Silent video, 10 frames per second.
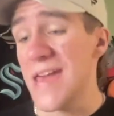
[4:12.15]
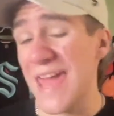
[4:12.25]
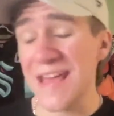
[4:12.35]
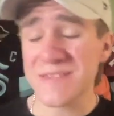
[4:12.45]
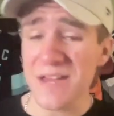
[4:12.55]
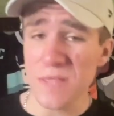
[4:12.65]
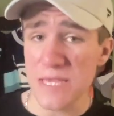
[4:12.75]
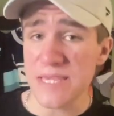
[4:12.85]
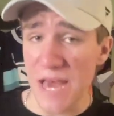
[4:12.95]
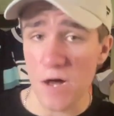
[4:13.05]
Anton
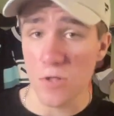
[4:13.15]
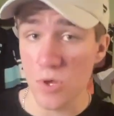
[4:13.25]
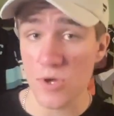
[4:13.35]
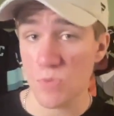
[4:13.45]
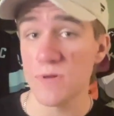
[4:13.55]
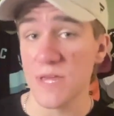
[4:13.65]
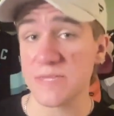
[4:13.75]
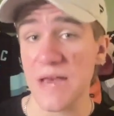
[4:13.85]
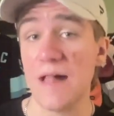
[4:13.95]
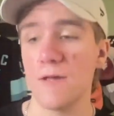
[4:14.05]
Lindell looks really
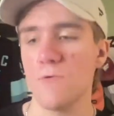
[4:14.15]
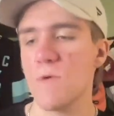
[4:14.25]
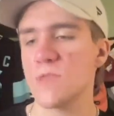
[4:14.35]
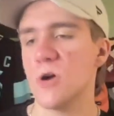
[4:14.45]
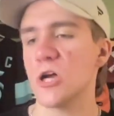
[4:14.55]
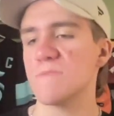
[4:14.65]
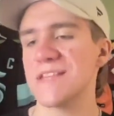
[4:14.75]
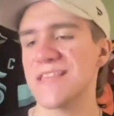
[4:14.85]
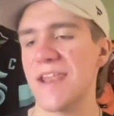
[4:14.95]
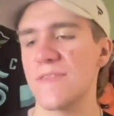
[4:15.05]
solid. When we talked
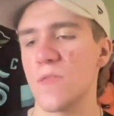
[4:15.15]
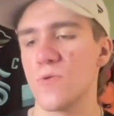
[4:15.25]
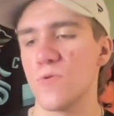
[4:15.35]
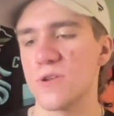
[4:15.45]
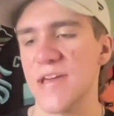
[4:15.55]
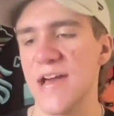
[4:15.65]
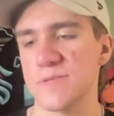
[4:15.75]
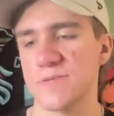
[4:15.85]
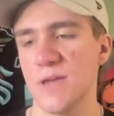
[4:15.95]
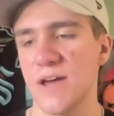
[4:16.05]
about that in the
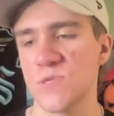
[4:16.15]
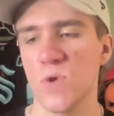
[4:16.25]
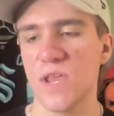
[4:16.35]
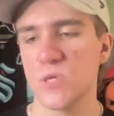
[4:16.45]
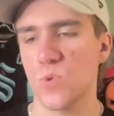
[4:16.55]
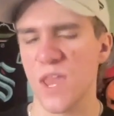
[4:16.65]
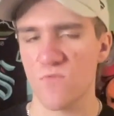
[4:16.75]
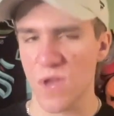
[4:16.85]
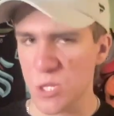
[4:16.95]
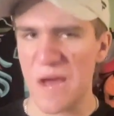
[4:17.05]
NordCast 2020
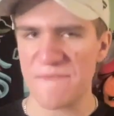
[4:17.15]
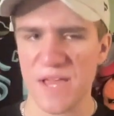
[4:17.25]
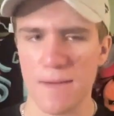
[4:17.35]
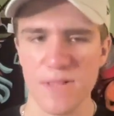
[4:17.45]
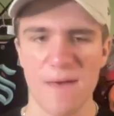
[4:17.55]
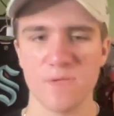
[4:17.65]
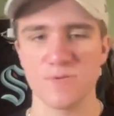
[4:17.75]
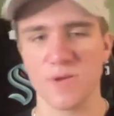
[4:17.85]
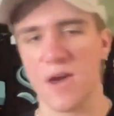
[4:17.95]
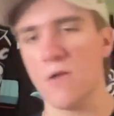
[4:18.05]
redraft a couple
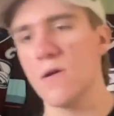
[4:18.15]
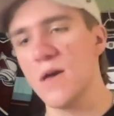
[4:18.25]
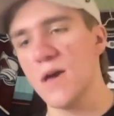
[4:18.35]
episodes ago,